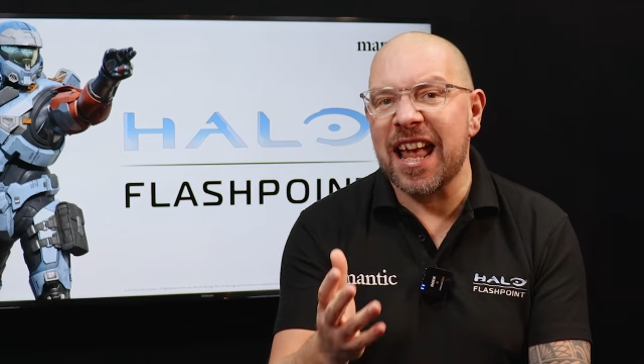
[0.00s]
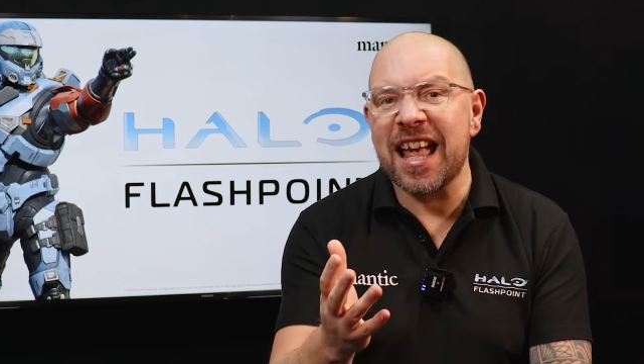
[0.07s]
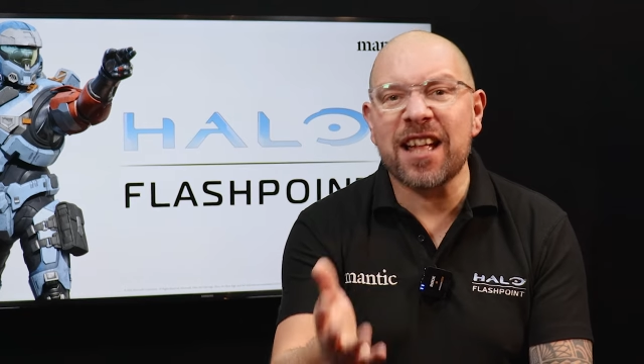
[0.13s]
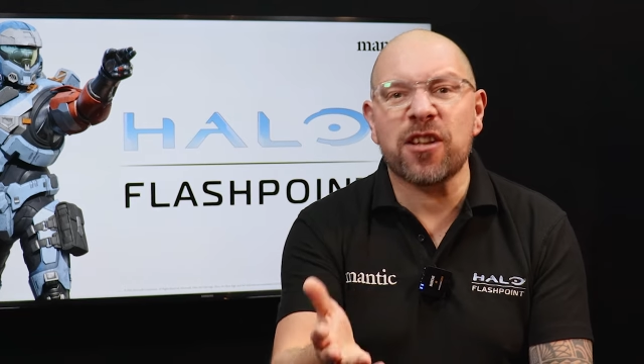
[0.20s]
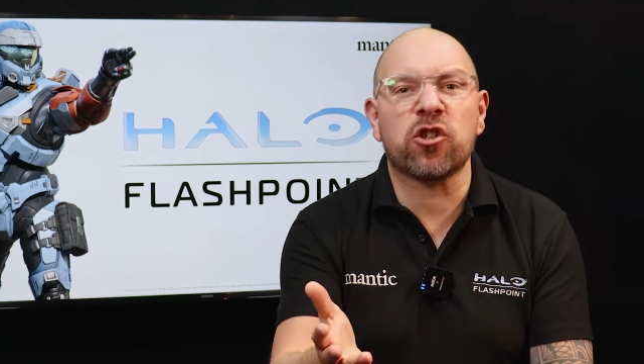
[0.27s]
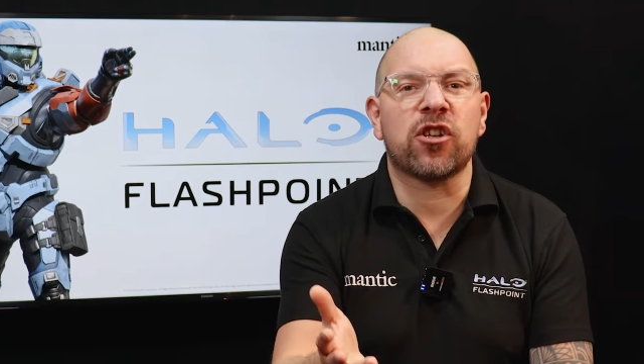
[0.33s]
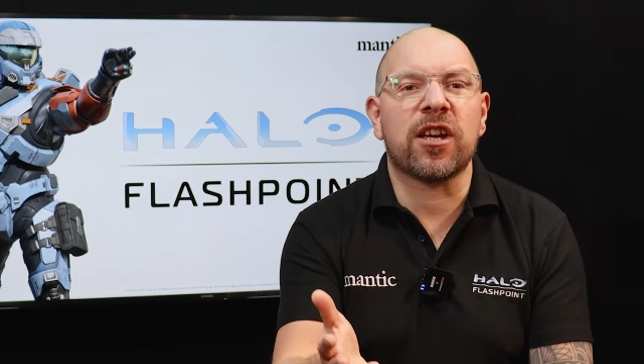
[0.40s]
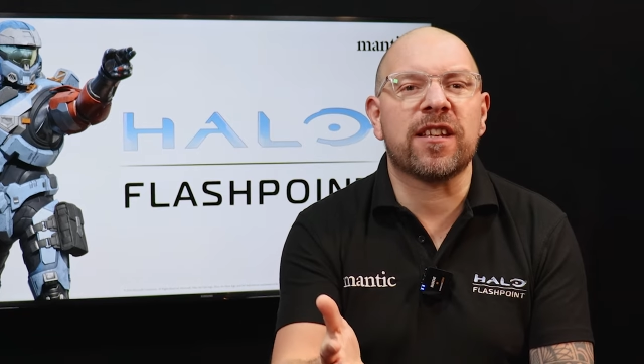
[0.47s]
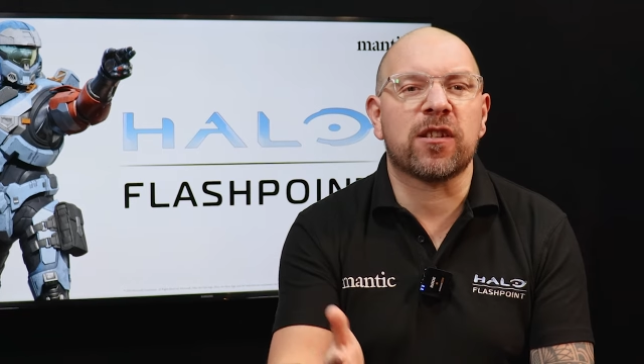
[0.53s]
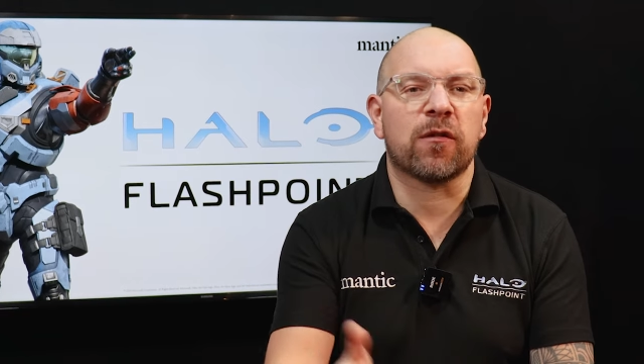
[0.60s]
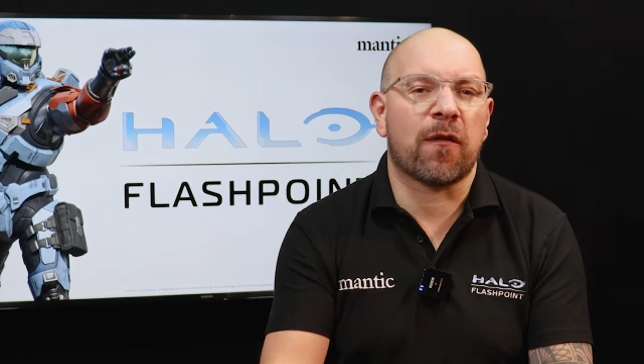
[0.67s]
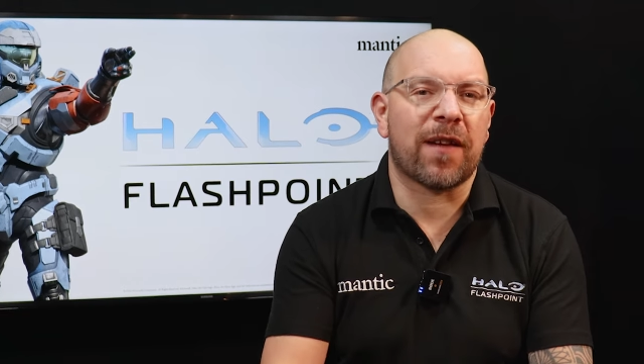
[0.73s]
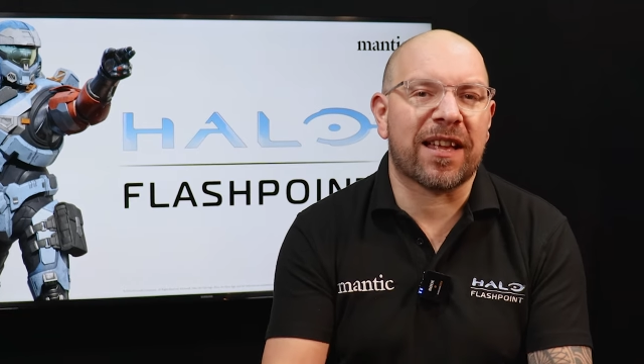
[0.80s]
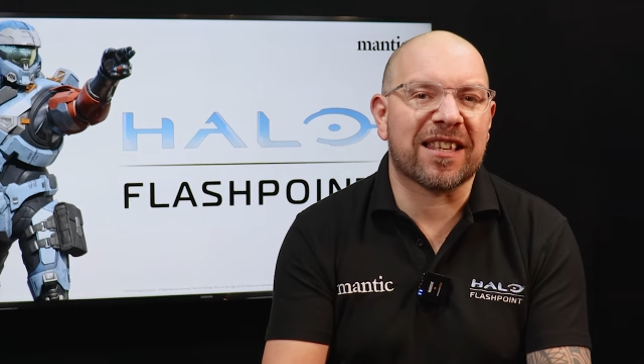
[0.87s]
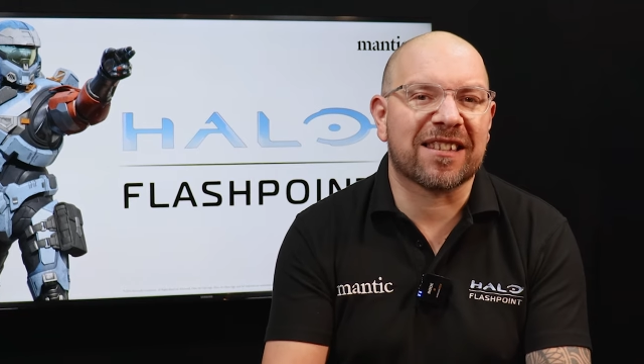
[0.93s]
eight sheets
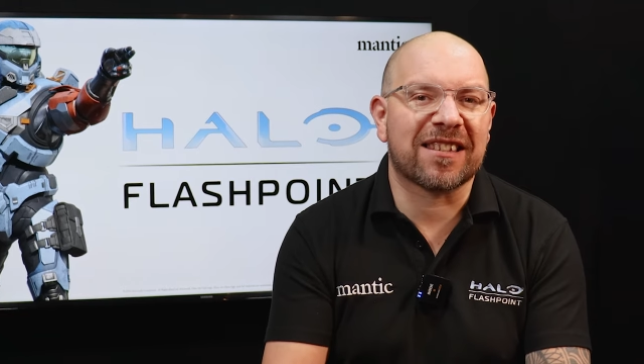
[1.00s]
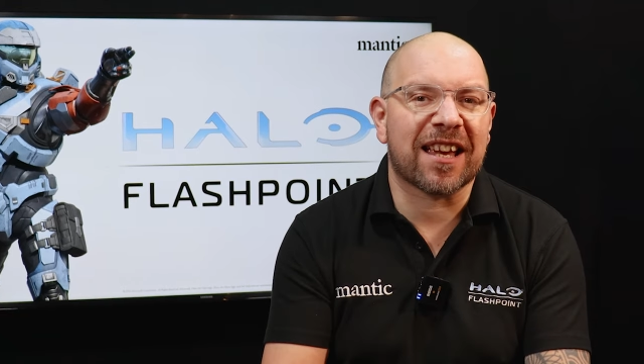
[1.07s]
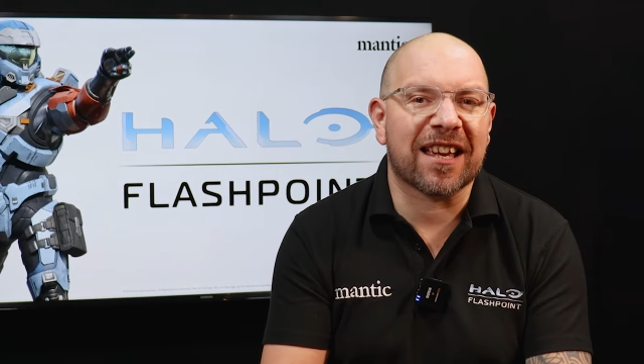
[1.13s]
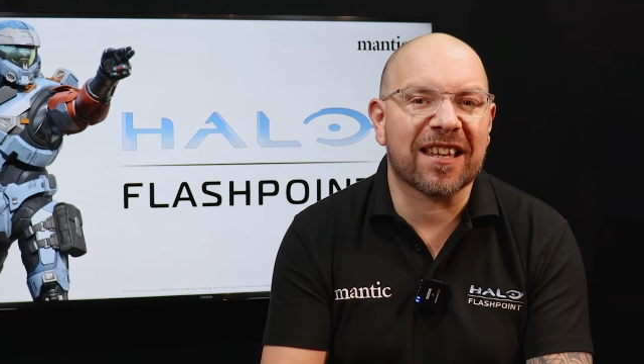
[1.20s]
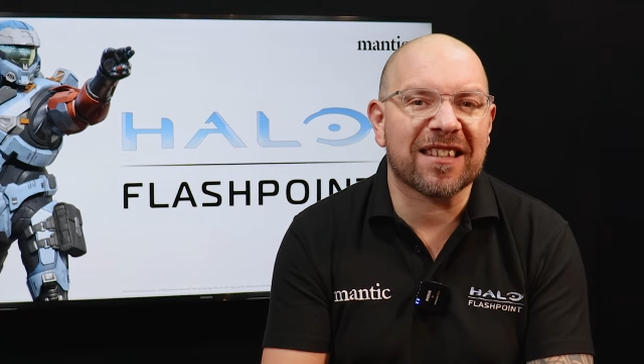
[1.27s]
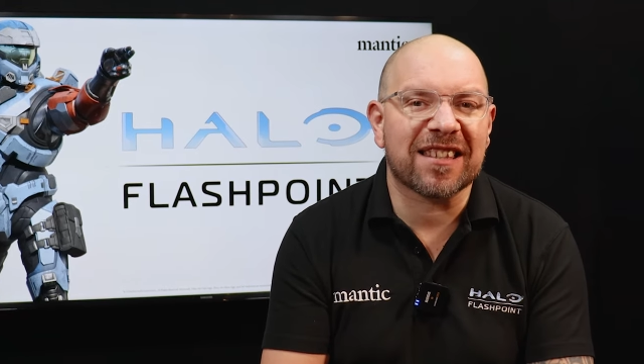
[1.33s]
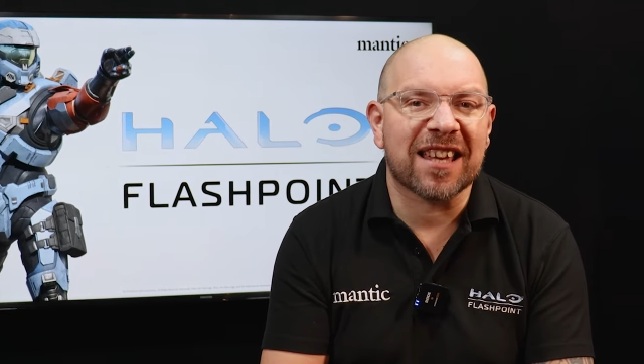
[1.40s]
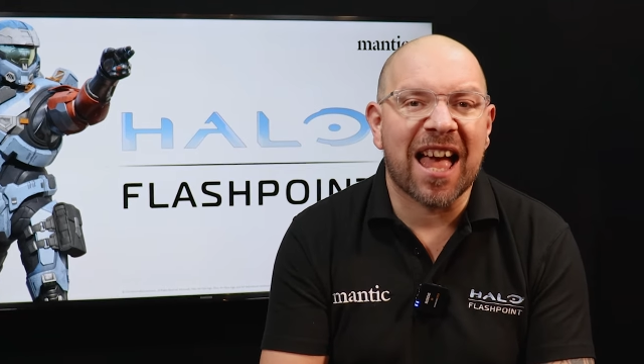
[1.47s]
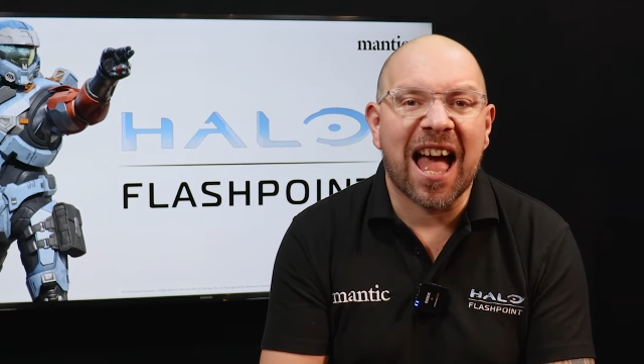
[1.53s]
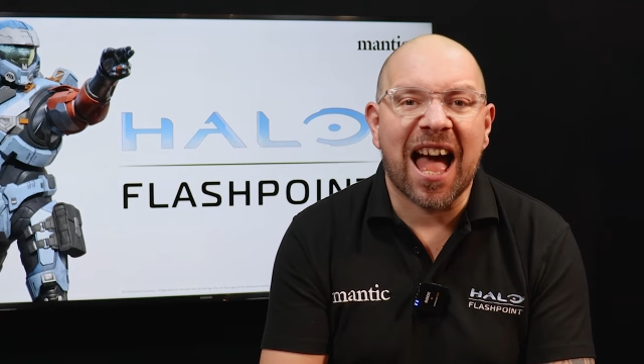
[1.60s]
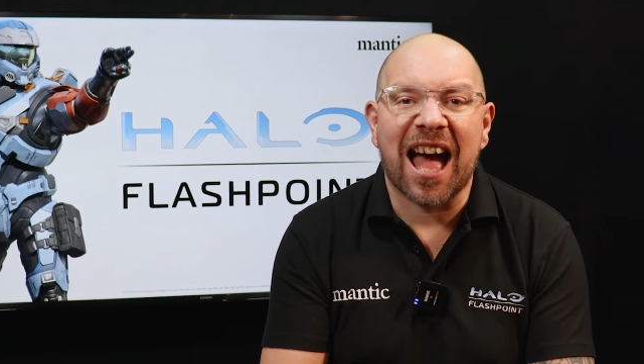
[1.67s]
of event stickers,